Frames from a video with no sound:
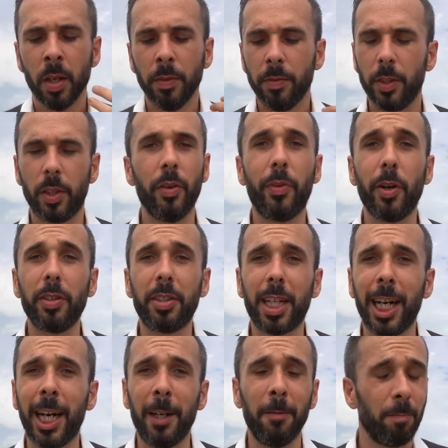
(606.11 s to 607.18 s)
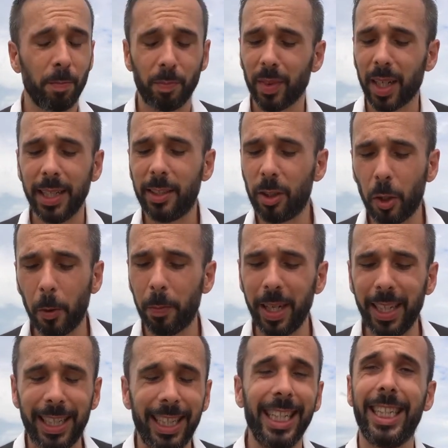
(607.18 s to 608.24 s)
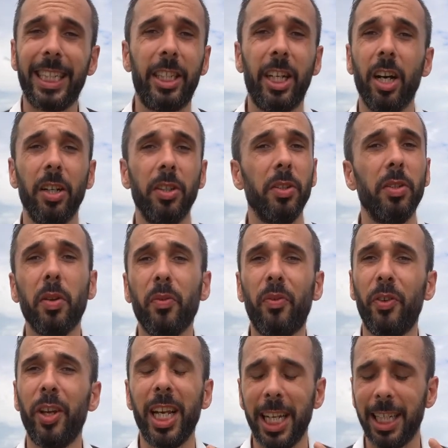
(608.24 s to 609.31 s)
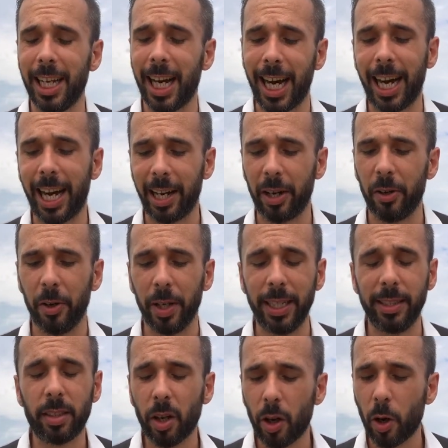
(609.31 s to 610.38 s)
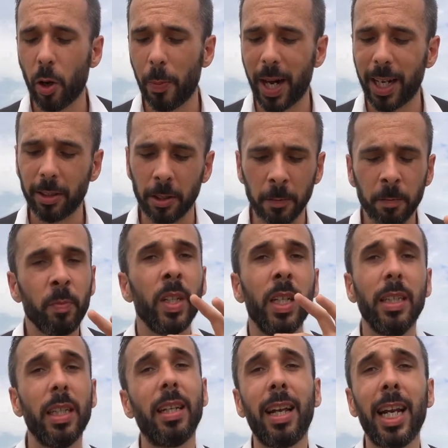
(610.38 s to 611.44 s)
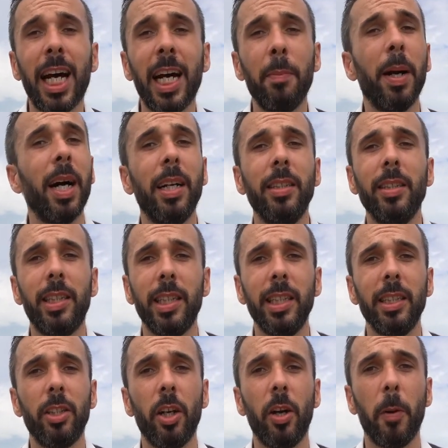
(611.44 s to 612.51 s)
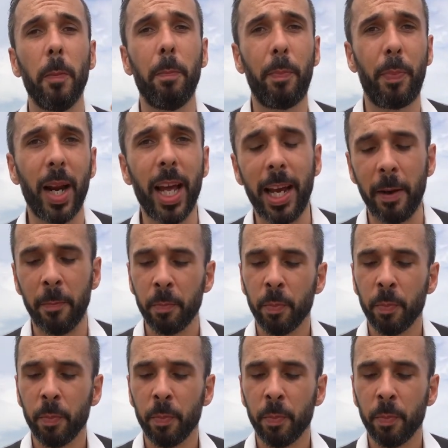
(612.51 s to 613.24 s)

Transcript: The vodka is completely gone. You don't feel it at all. It's all about that lime and ginger play.